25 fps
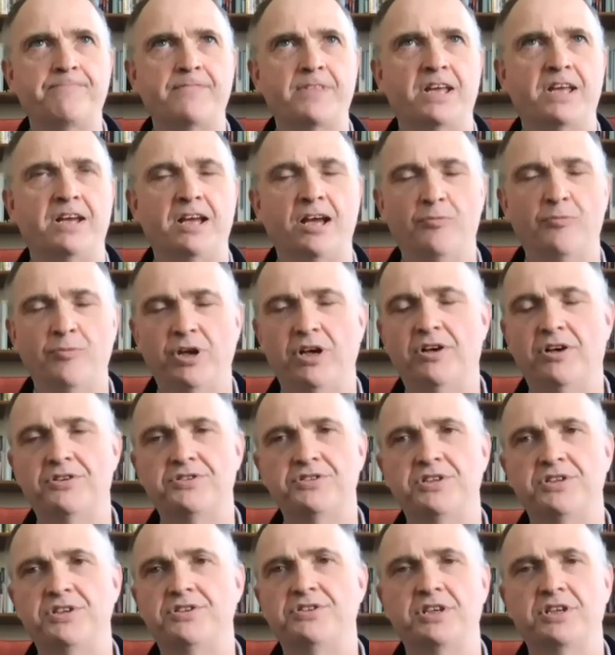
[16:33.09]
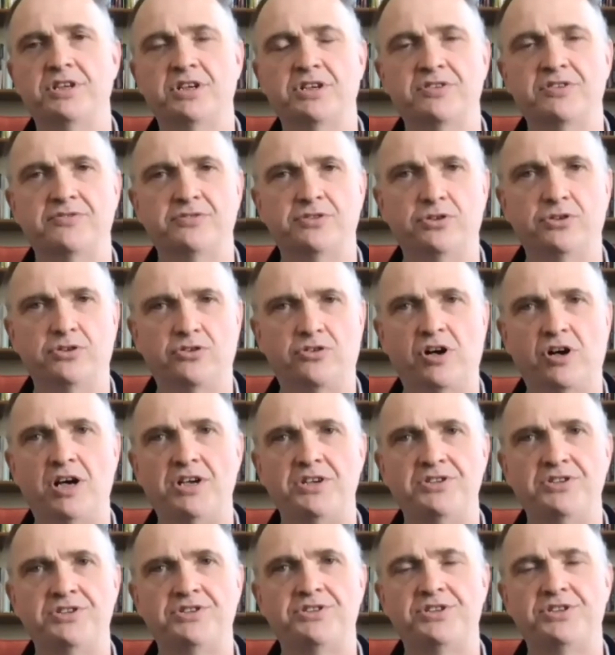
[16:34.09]
And we ask these things for
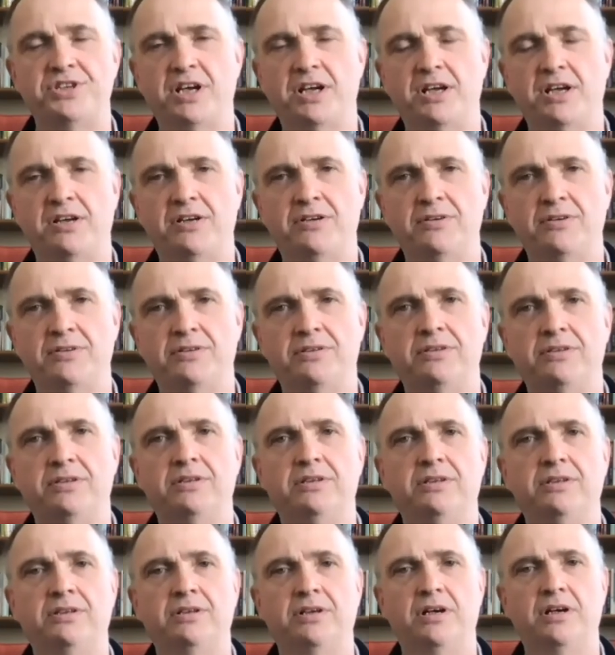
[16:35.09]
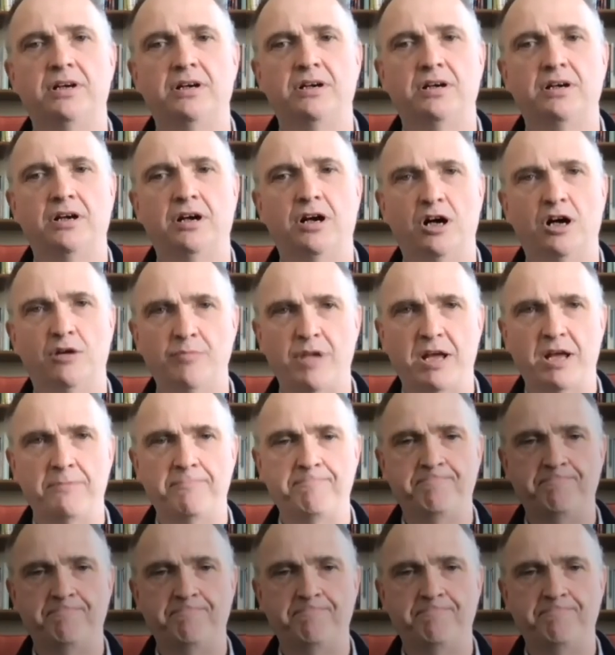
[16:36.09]
Christ's sake. Amen.